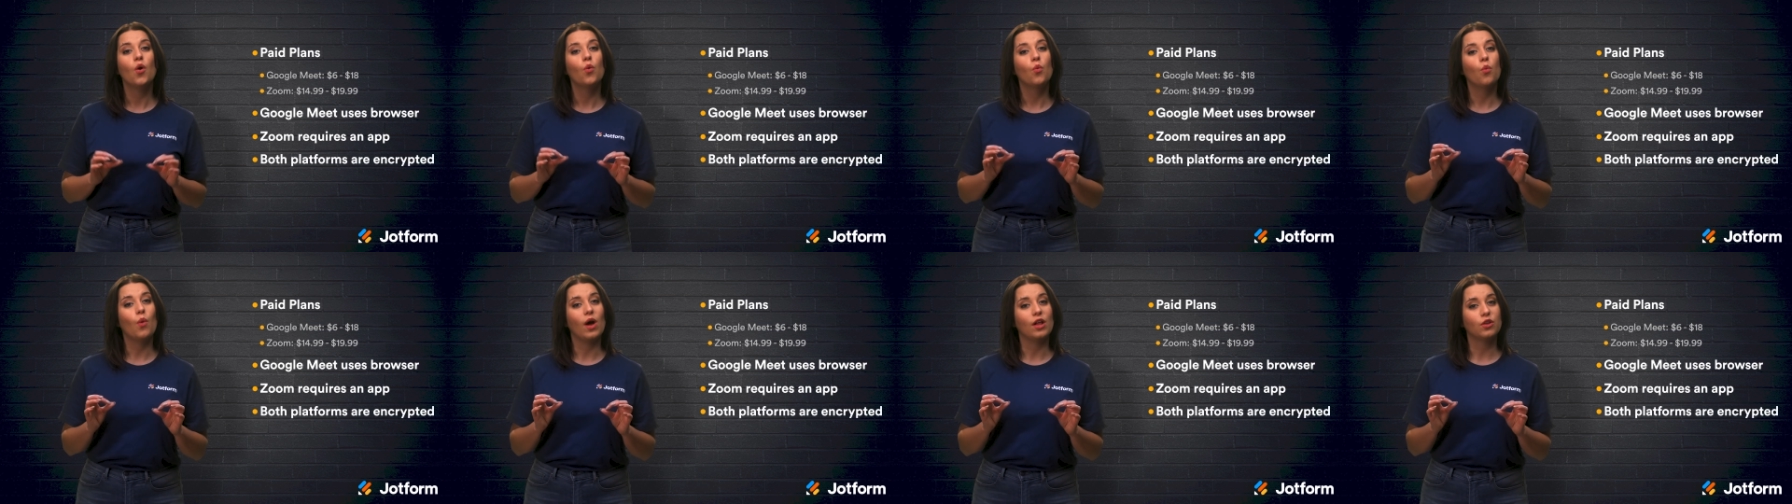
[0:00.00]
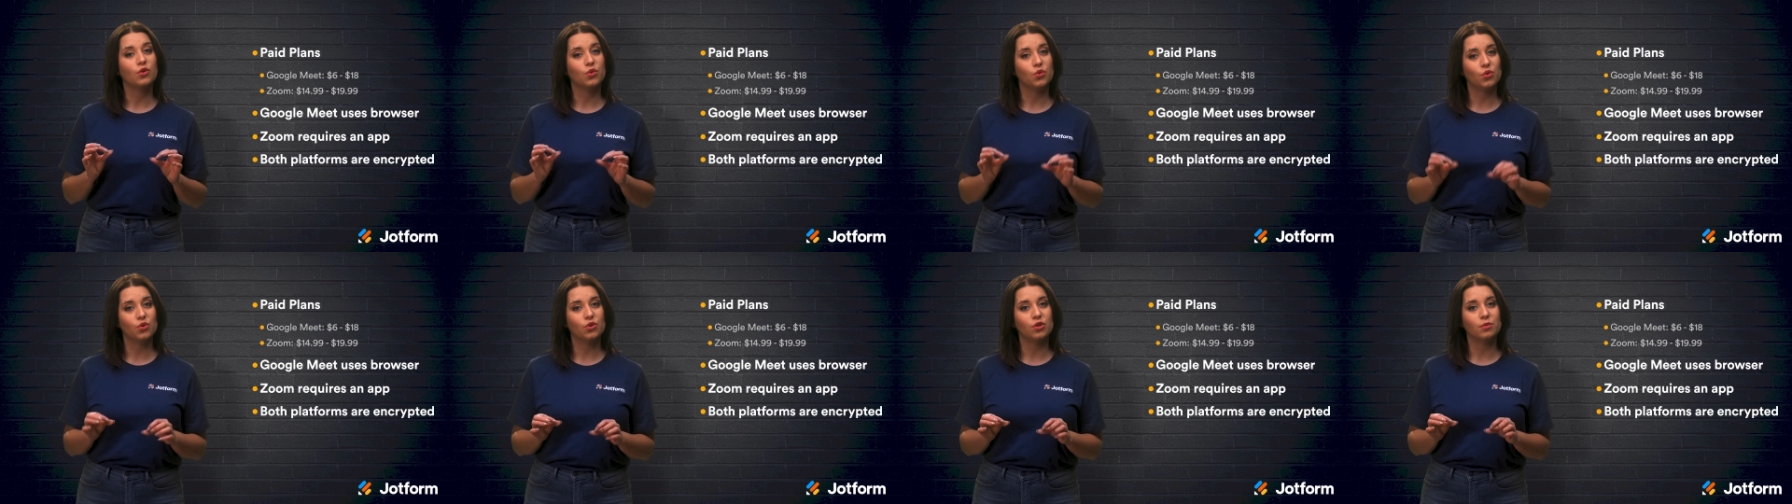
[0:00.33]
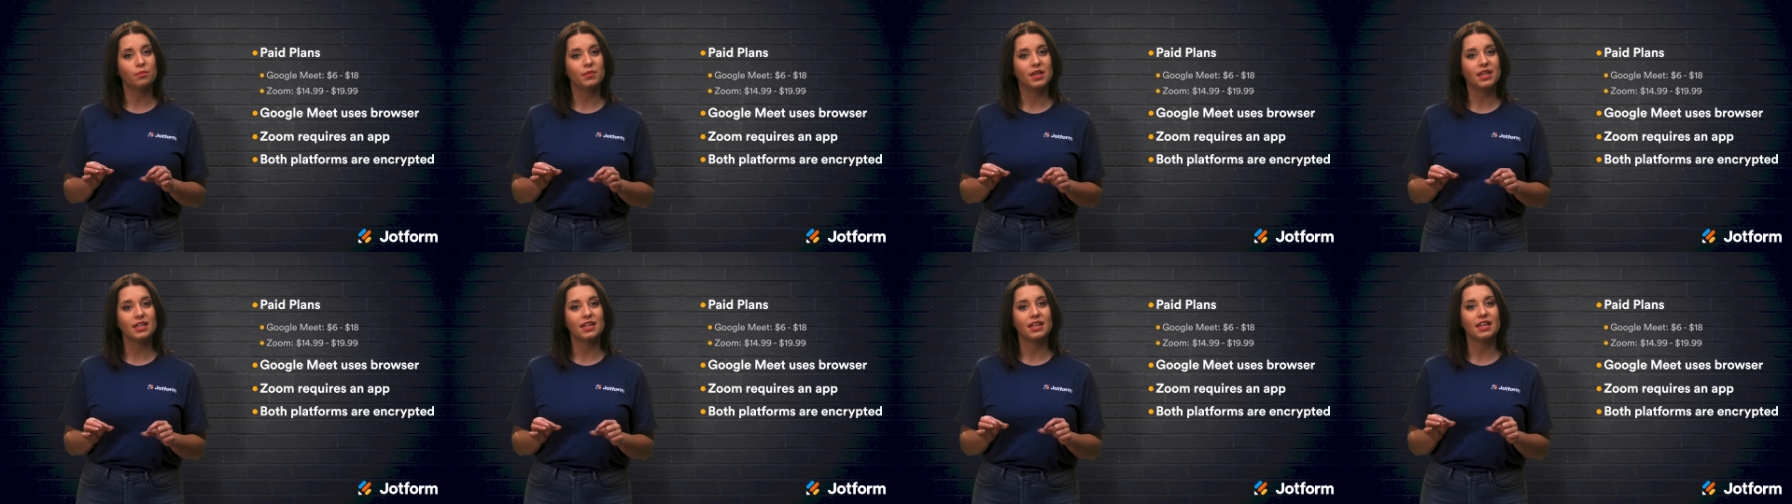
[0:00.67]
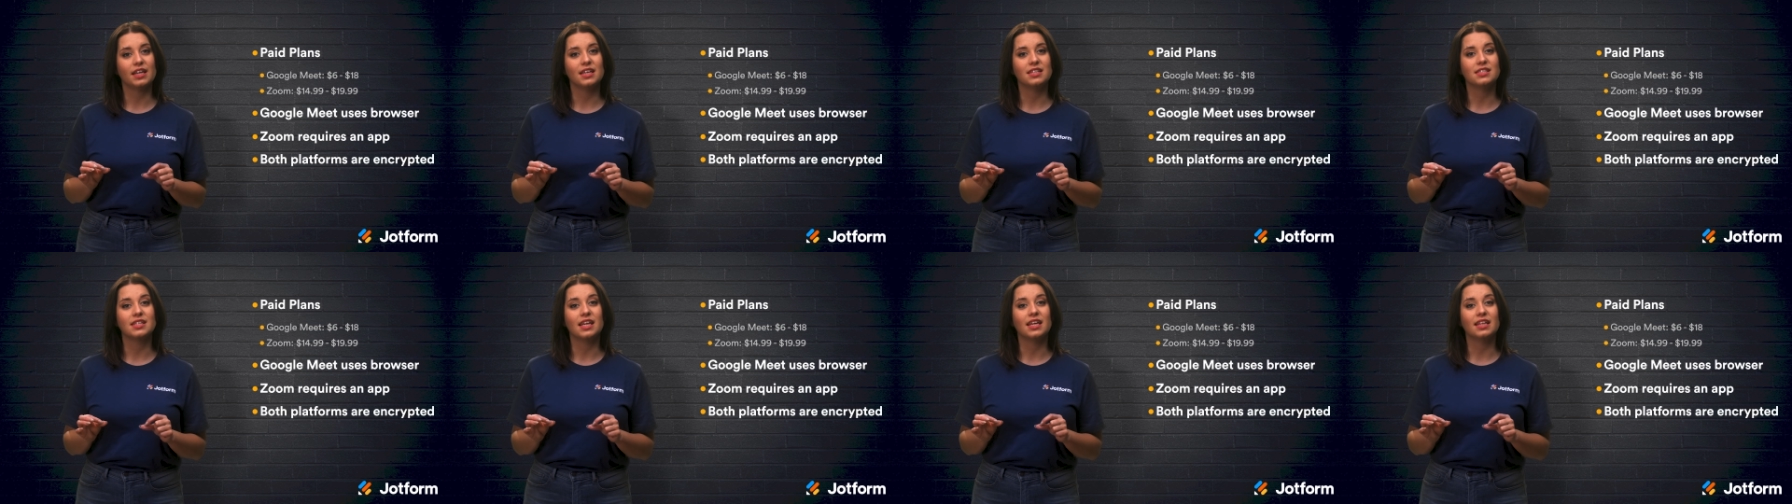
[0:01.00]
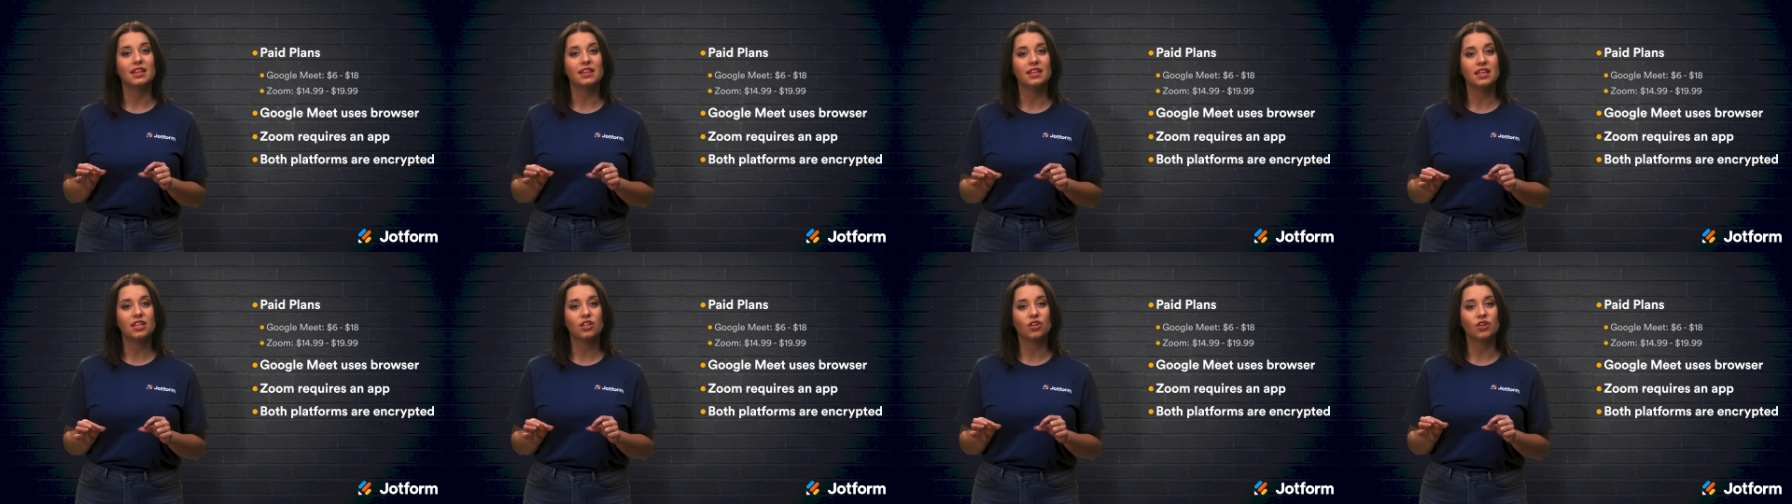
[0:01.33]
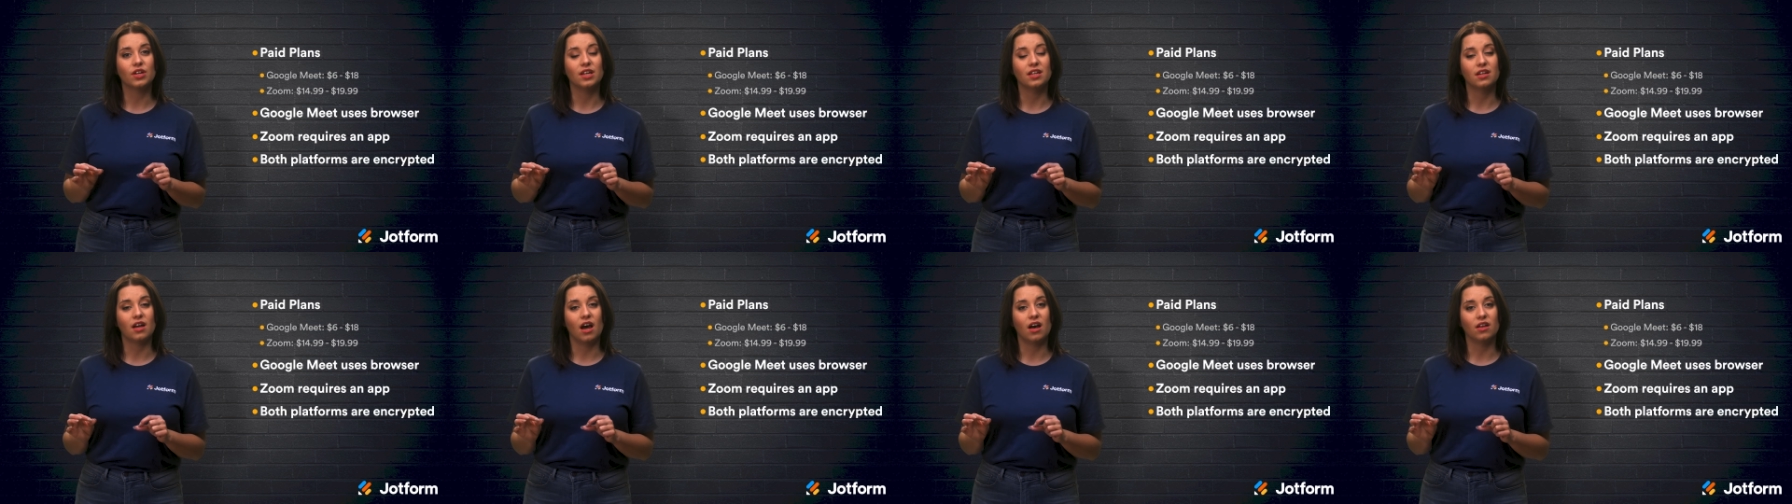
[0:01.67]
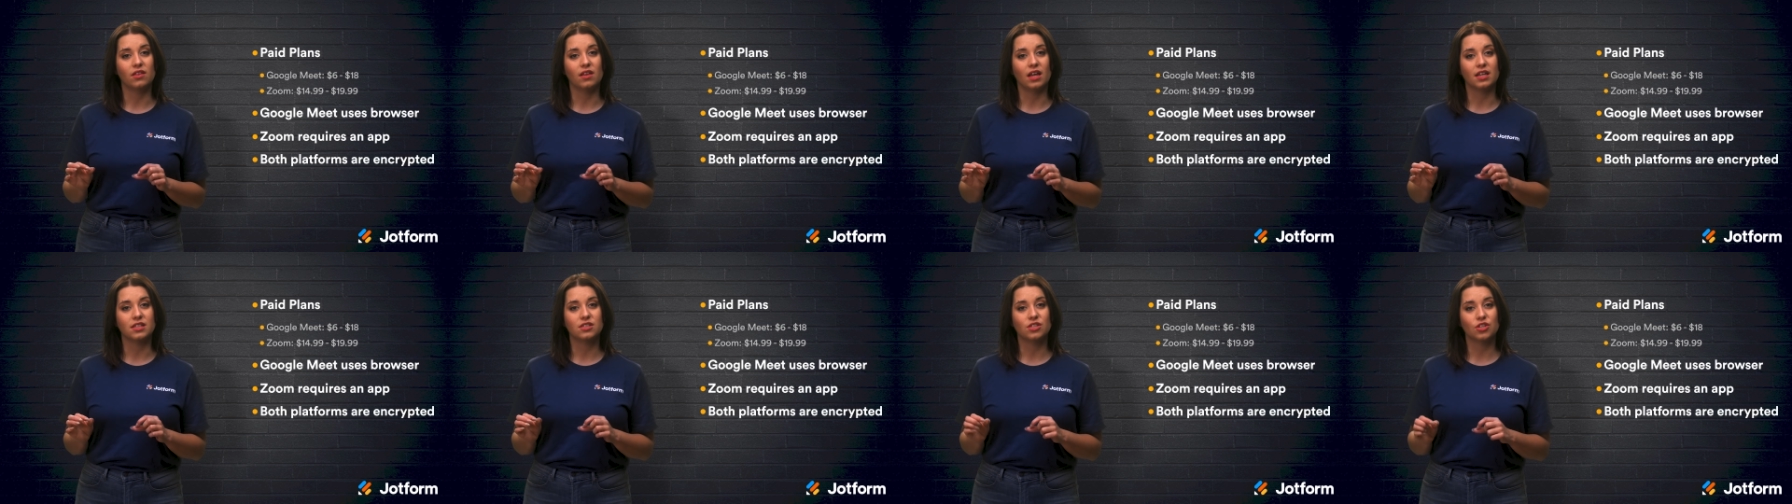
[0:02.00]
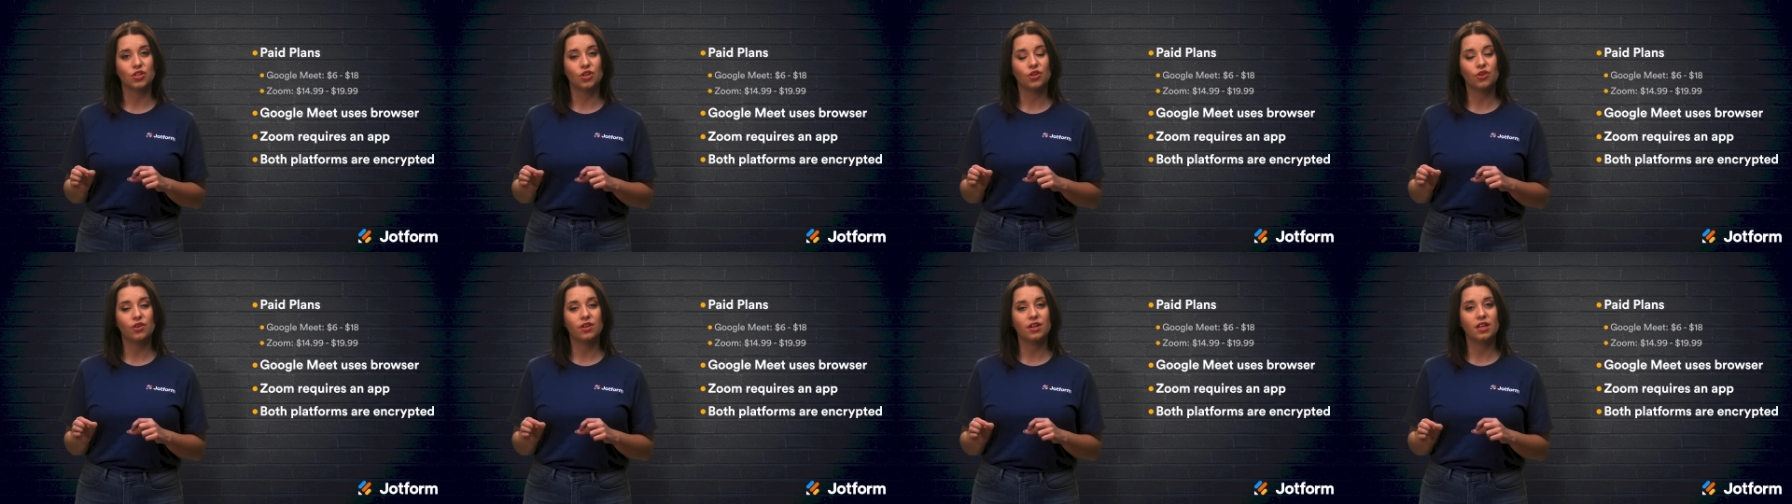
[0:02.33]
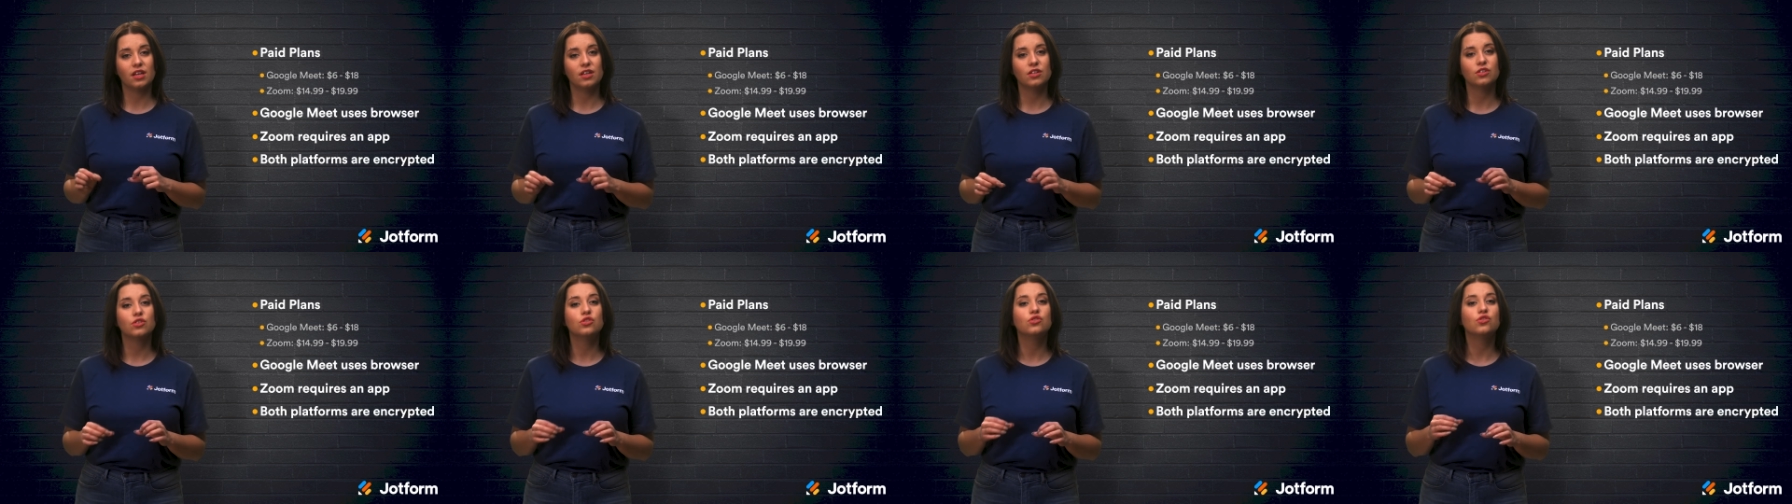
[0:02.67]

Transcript: While Google Meet is a leader in online security,